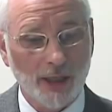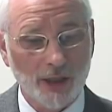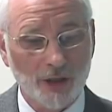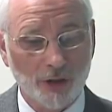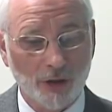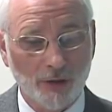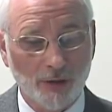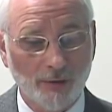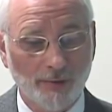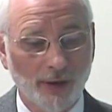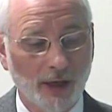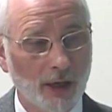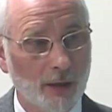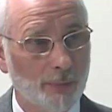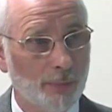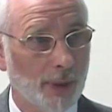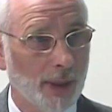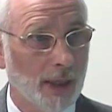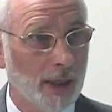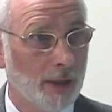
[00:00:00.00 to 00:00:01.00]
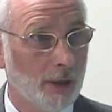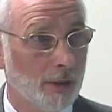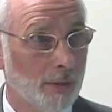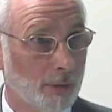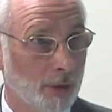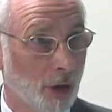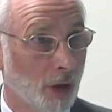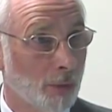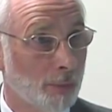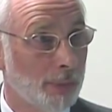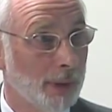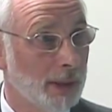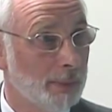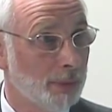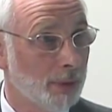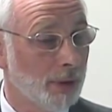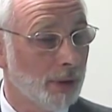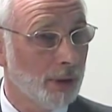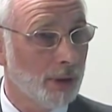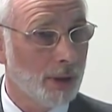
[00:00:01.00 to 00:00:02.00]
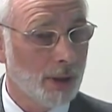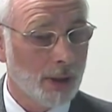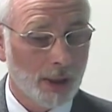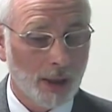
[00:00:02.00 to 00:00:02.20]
is to develop in young people